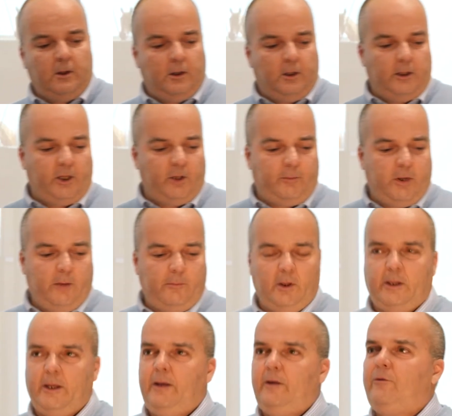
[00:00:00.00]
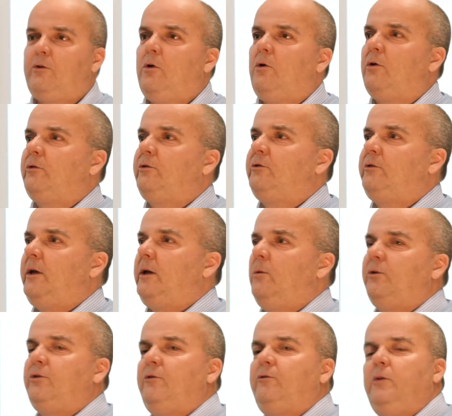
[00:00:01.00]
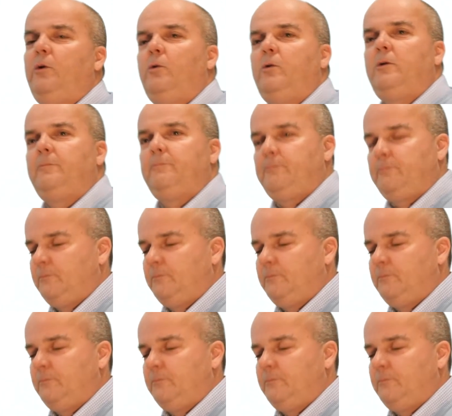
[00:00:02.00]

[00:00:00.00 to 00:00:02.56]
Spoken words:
A lot of people then, of course, said it was a fluke.